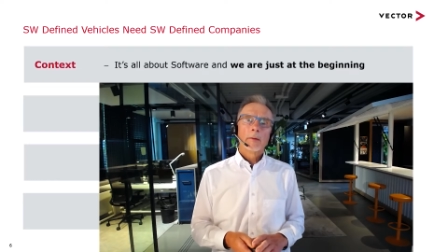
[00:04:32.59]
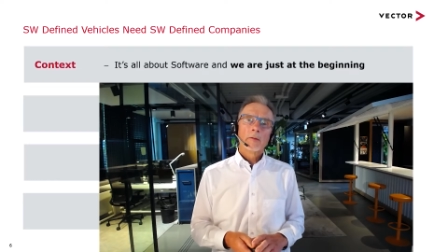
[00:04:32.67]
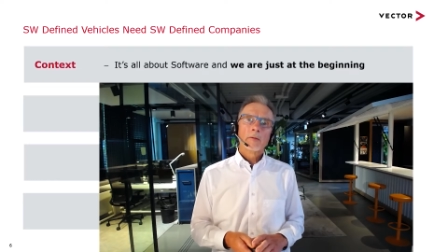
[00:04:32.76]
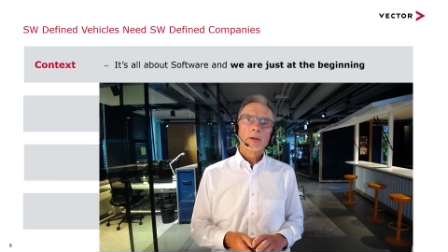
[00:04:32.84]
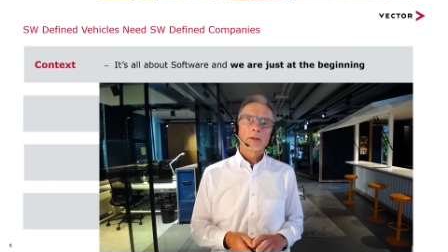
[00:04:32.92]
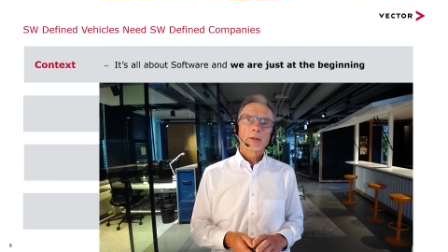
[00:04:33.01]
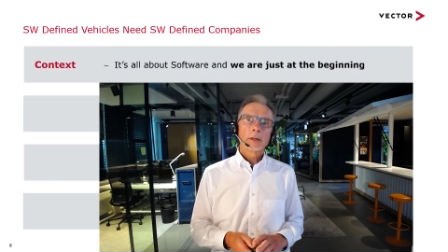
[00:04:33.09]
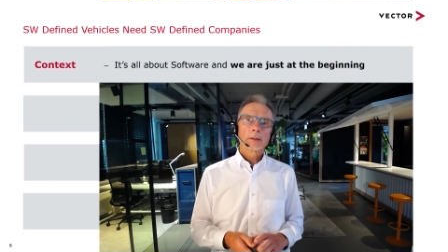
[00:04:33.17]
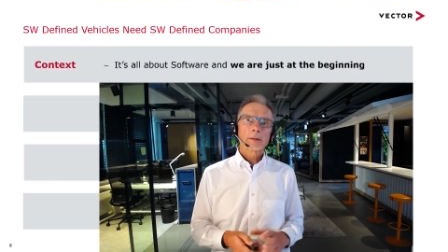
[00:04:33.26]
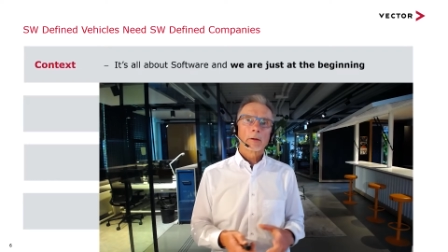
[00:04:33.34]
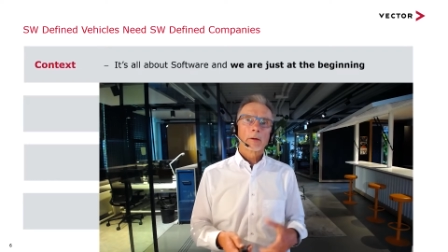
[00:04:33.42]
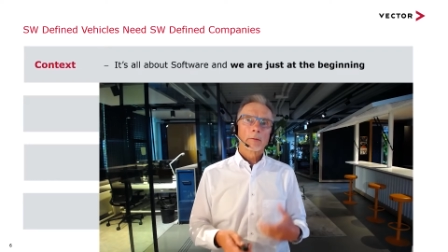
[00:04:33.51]

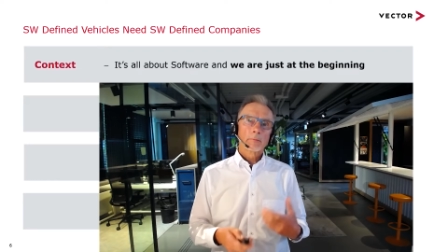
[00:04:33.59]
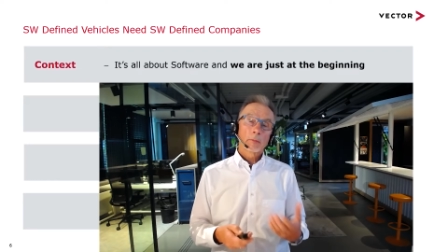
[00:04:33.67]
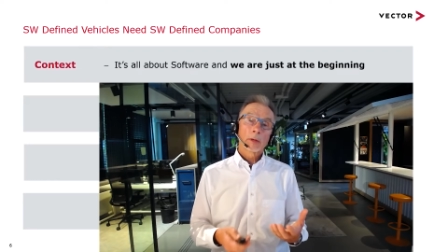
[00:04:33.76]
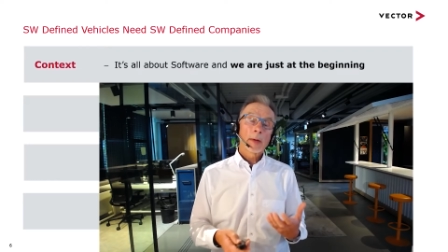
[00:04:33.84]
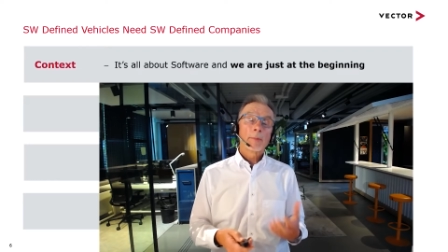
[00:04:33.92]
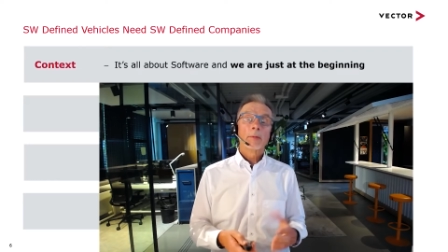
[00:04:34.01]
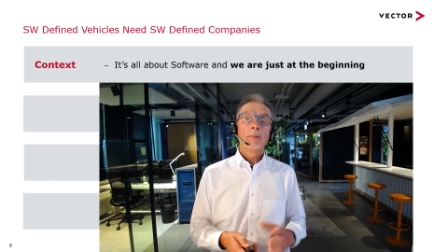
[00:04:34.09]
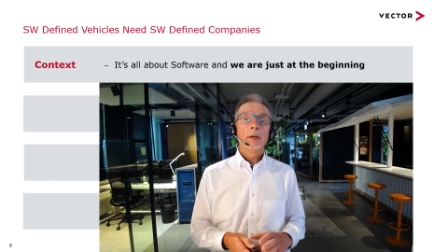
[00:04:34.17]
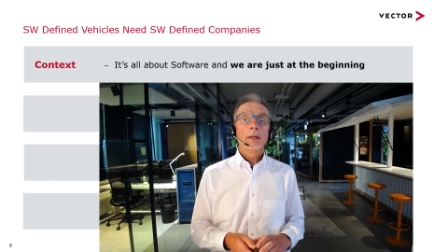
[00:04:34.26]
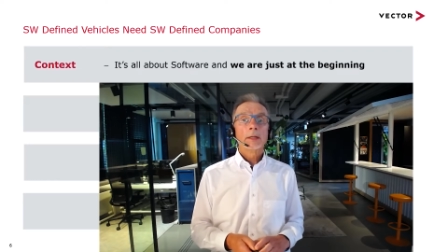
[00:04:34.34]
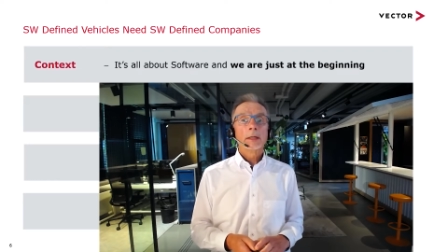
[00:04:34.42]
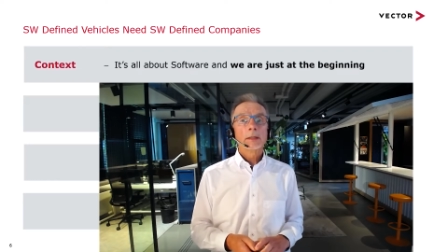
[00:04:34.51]
features or
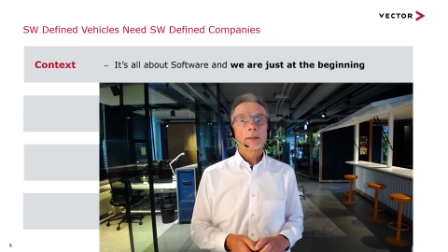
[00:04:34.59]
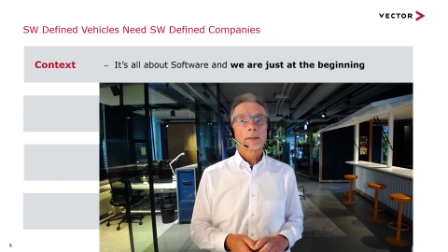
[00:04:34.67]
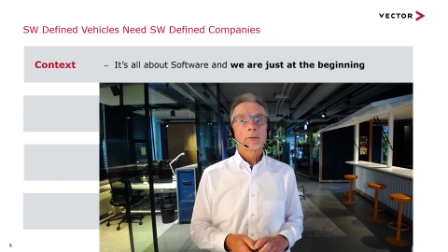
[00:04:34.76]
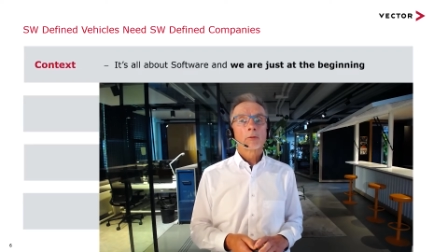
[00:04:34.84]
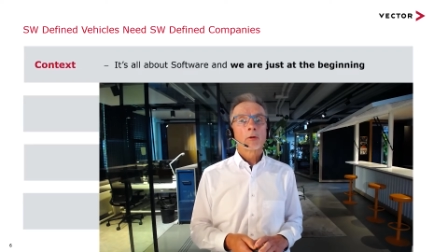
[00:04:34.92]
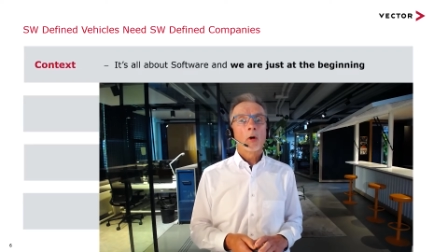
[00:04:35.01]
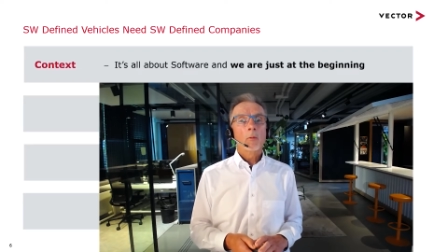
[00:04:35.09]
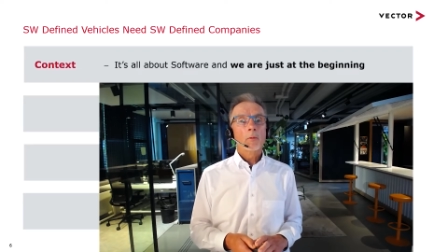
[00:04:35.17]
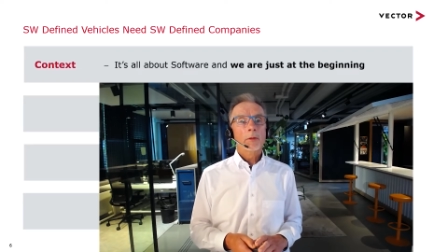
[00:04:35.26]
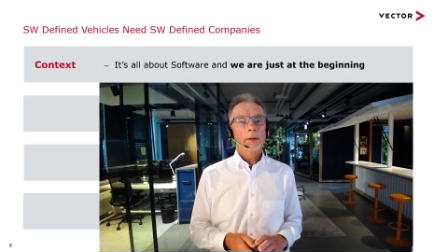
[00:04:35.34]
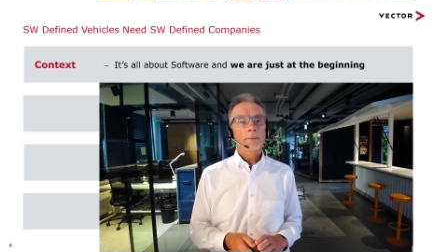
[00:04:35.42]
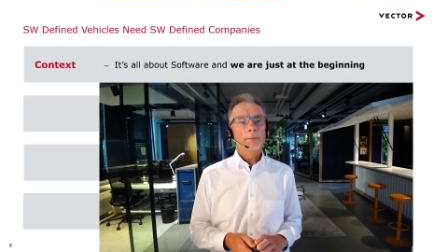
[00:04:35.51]
capabilities to cope
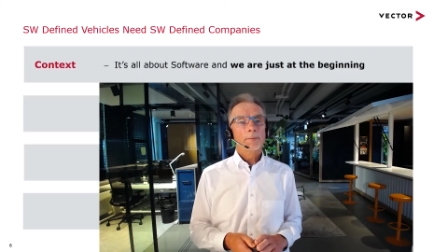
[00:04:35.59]
with them.